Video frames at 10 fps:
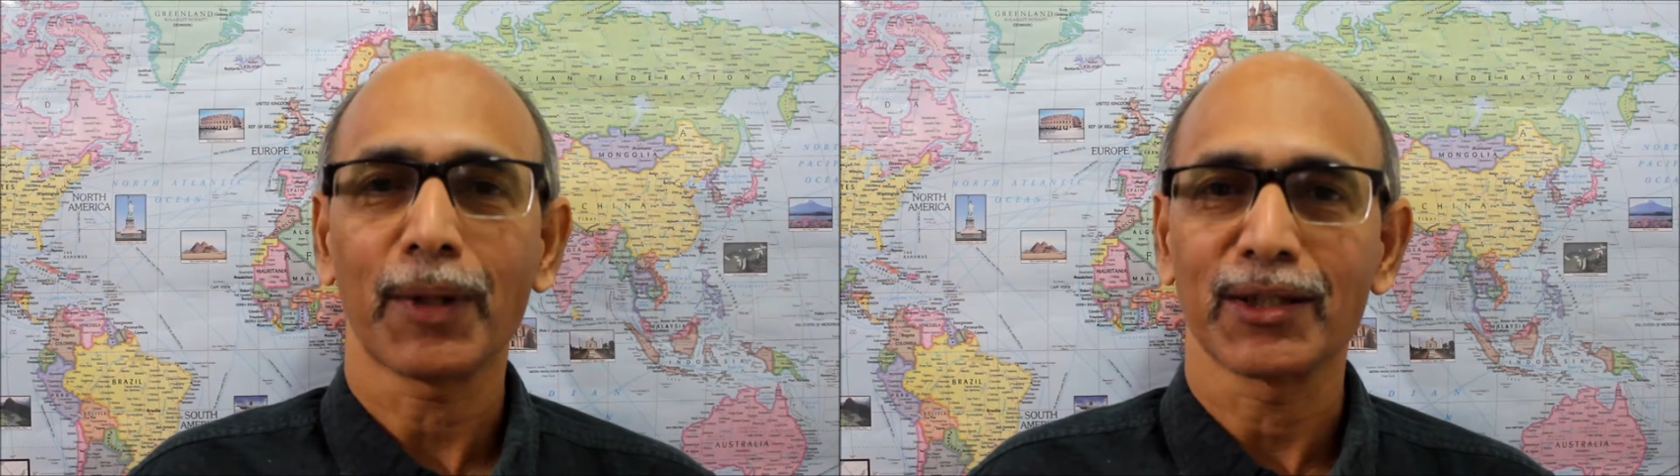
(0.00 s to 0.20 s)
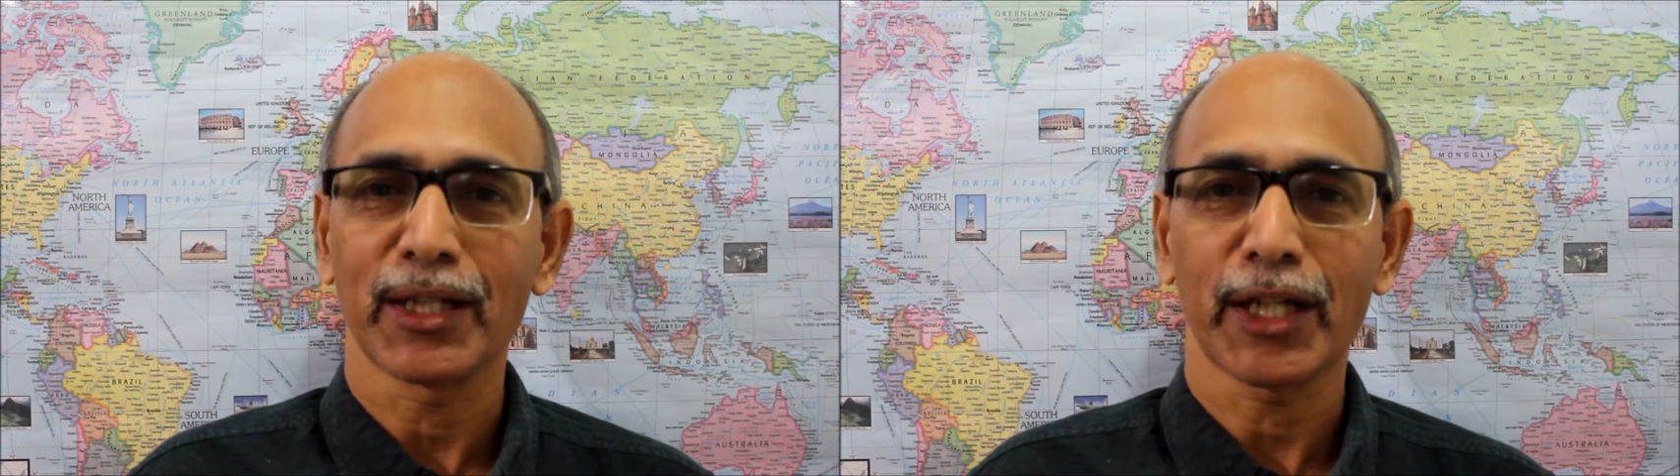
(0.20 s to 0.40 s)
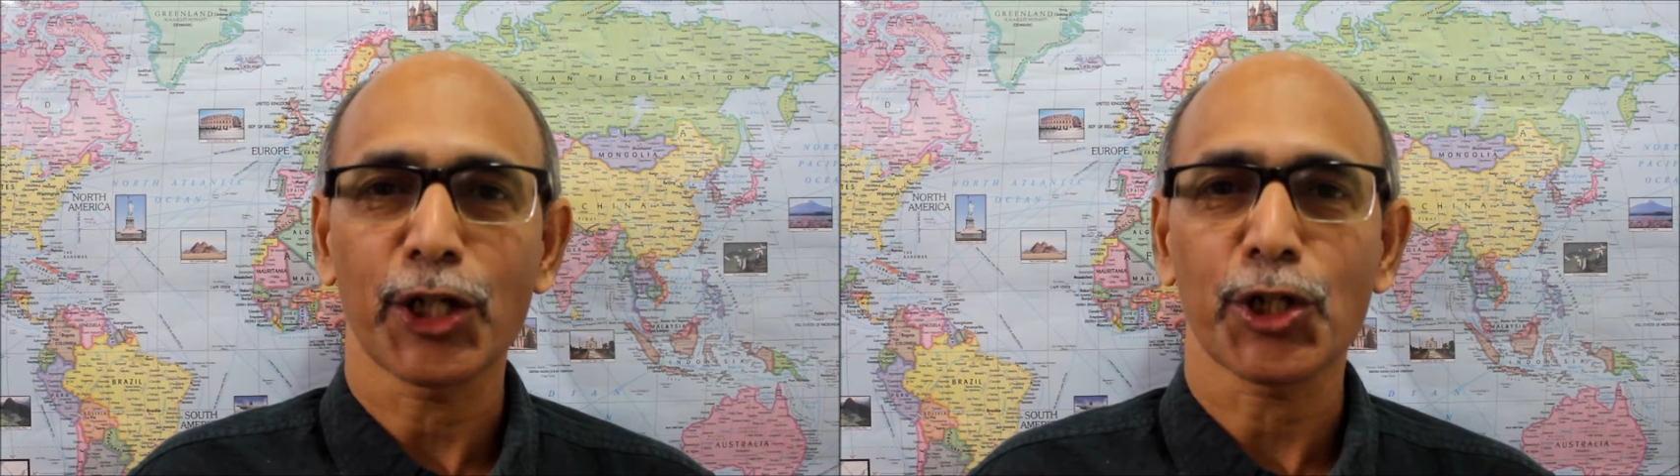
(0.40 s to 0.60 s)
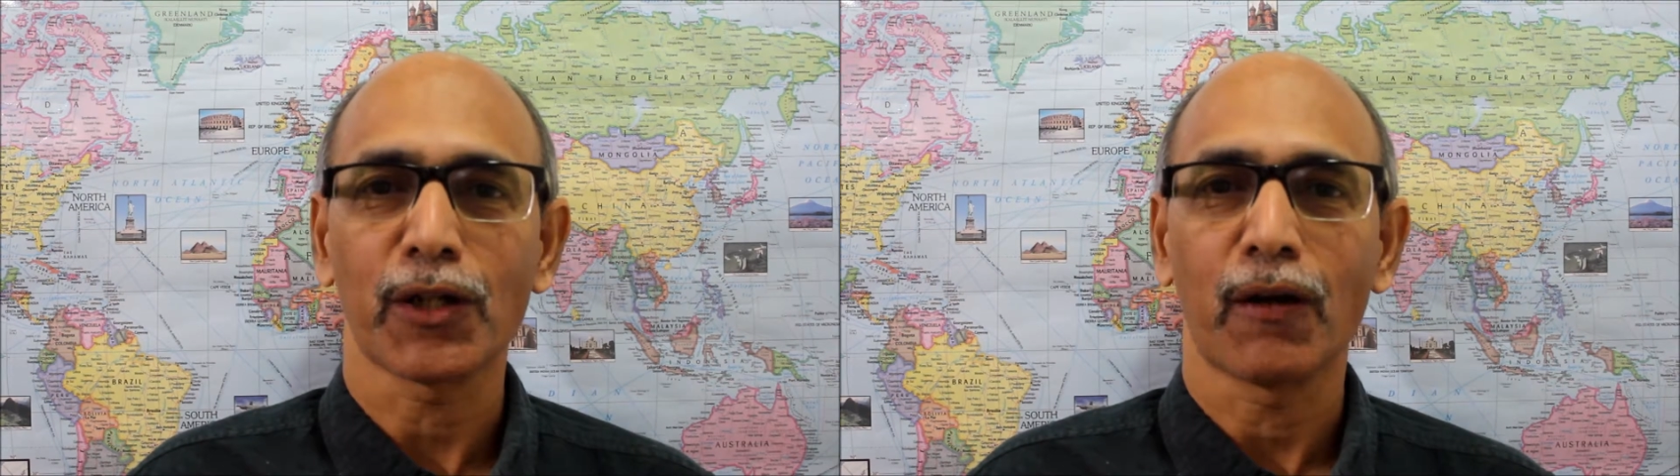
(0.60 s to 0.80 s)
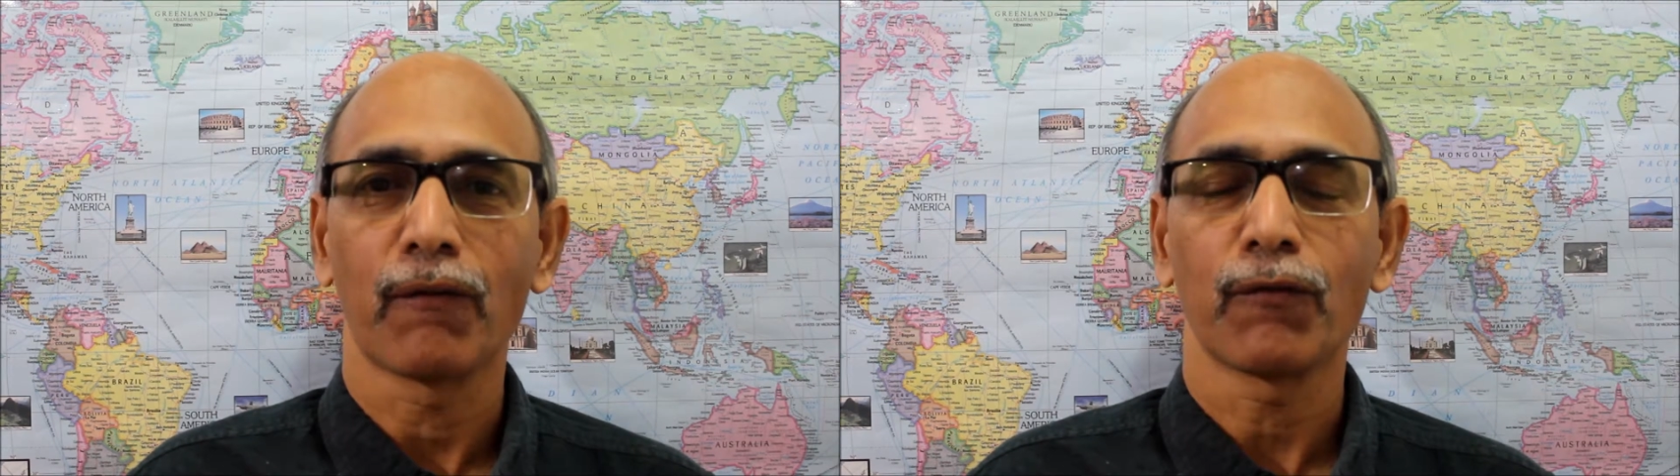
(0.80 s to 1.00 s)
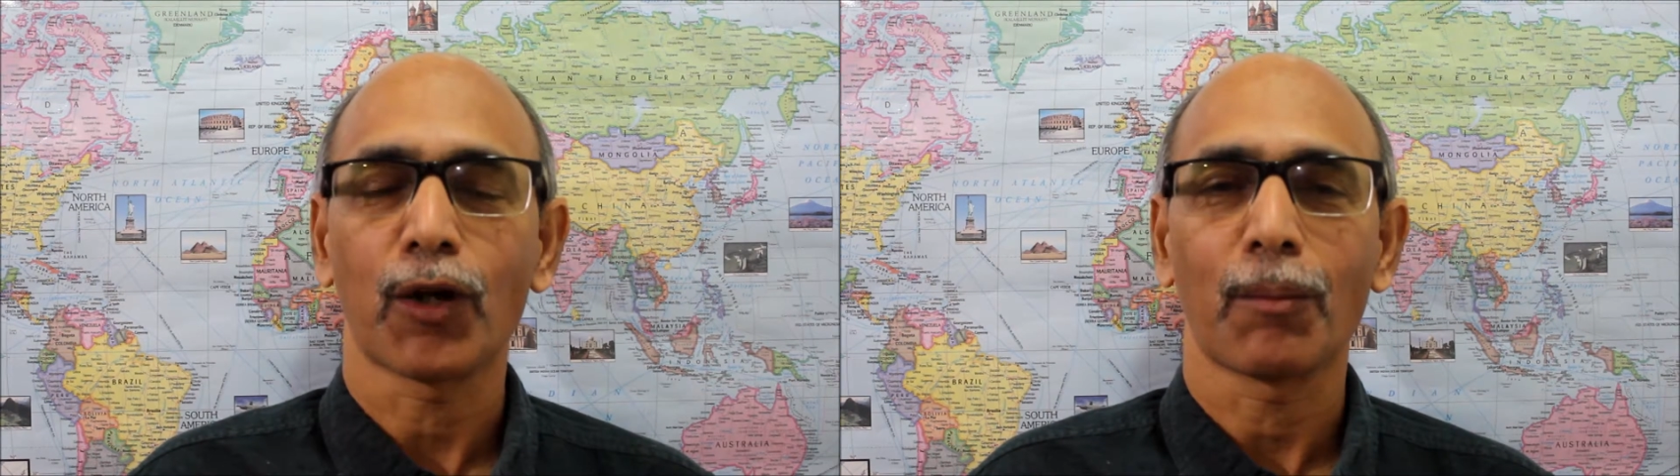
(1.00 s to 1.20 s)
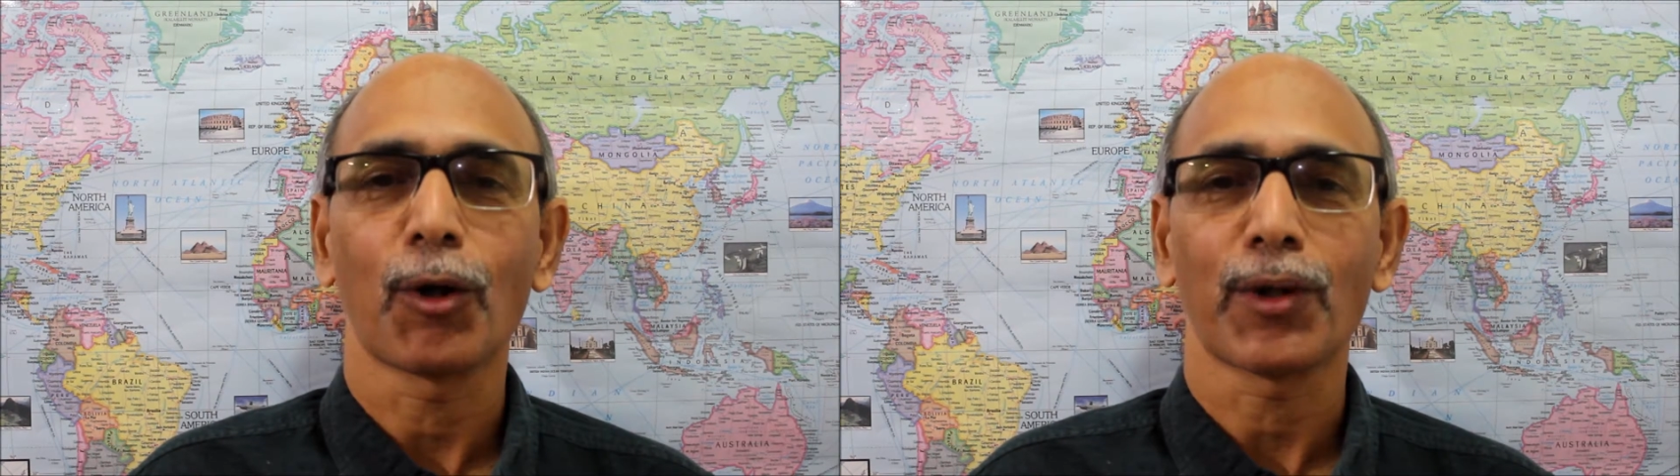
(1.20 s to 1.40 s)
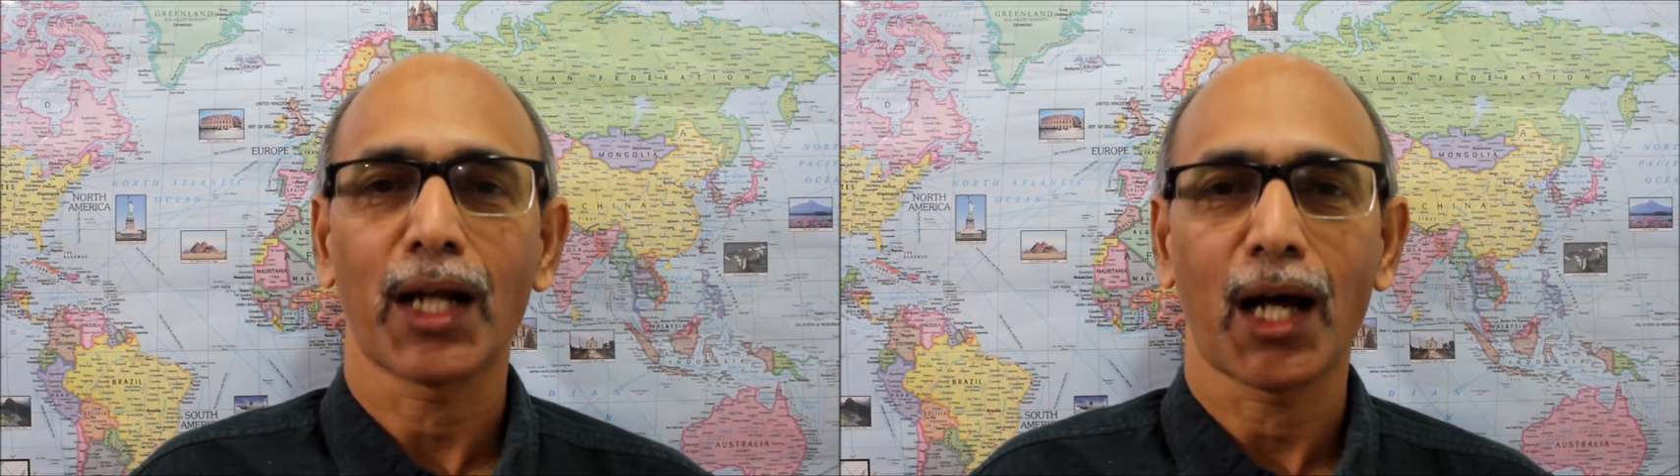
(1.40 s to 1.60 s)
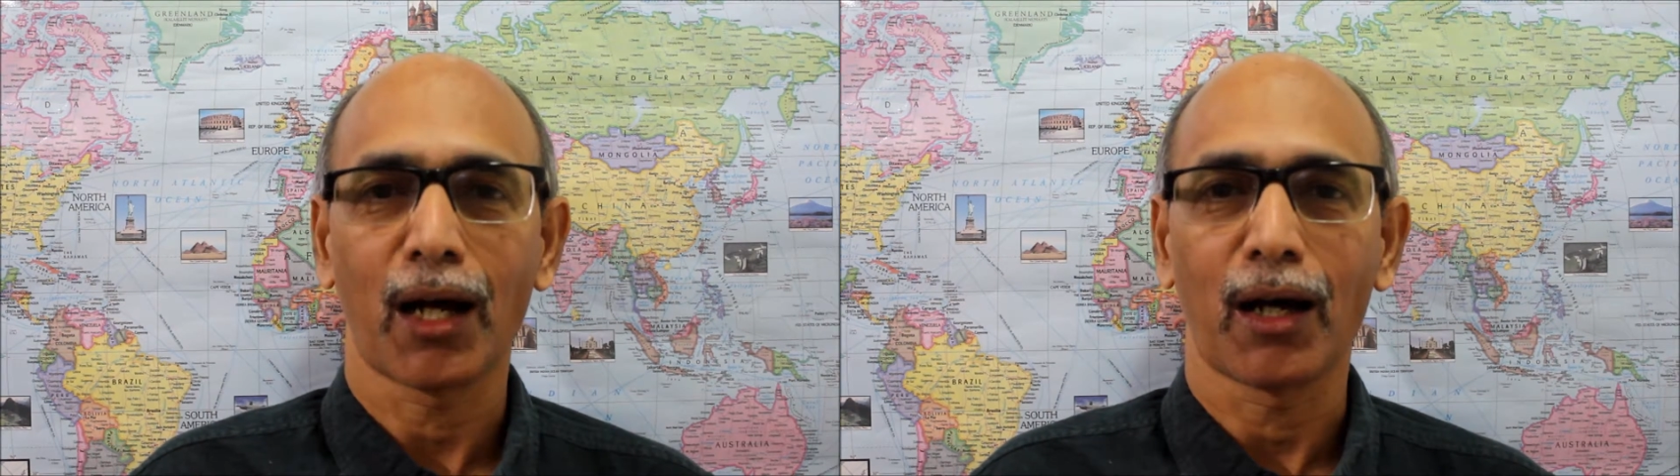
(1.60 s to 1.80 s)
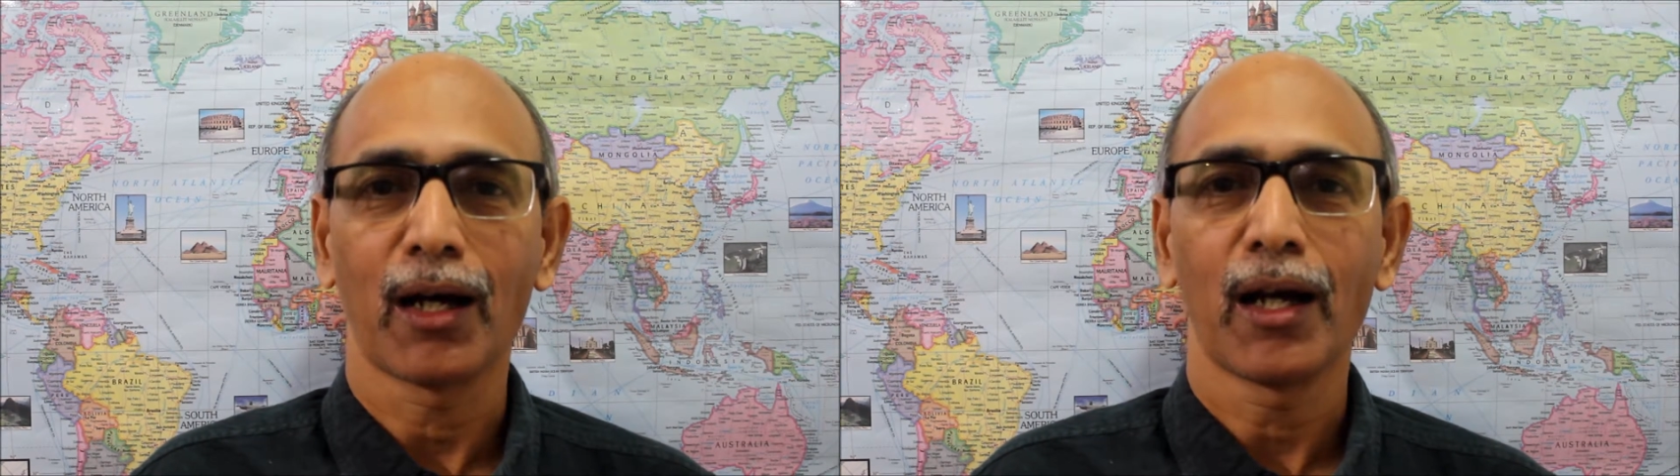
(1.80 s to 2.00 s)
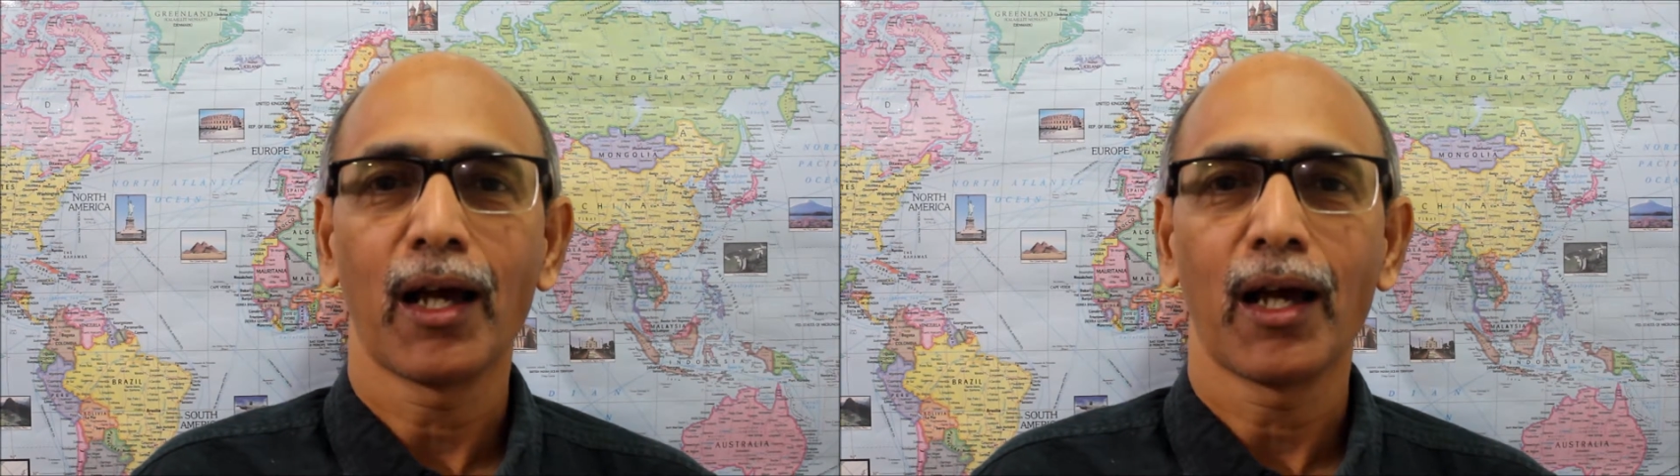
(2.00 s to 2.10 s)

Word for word: presentation for about an hour